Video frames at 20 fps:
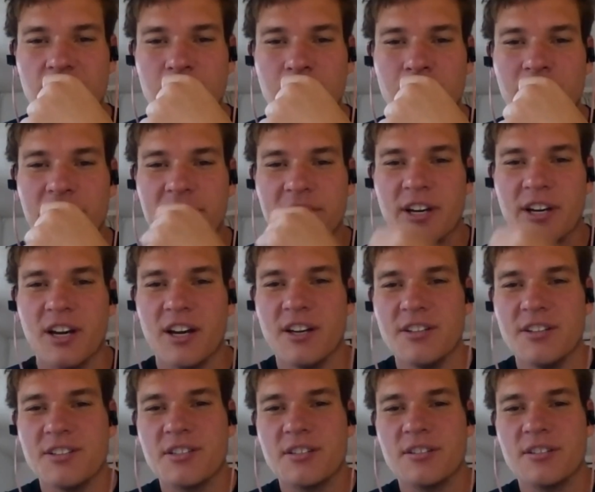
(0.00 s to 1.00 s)
Morning,
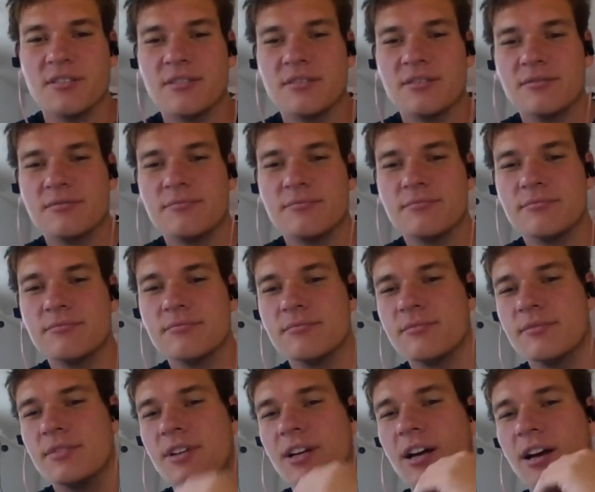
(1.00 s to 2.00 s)
guys.
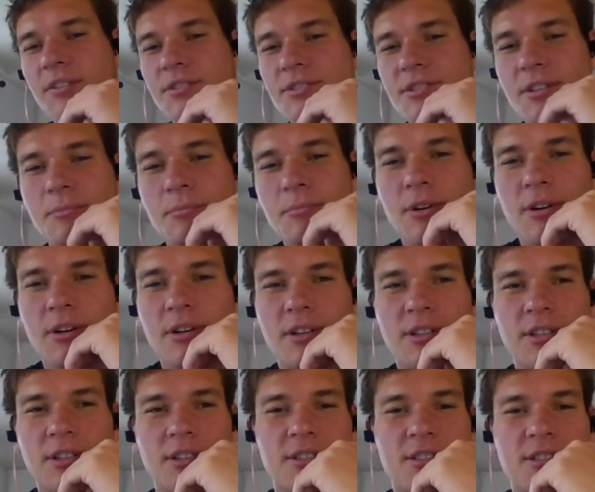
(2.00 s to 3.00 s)
How's it? morning, How's
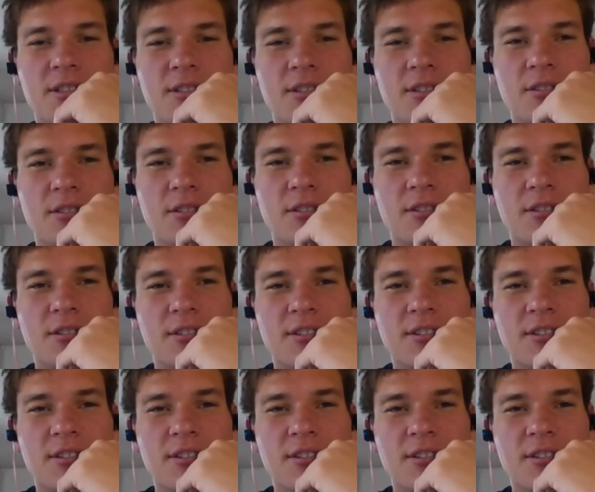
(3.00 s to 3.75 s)
it, boys? How's it, bro?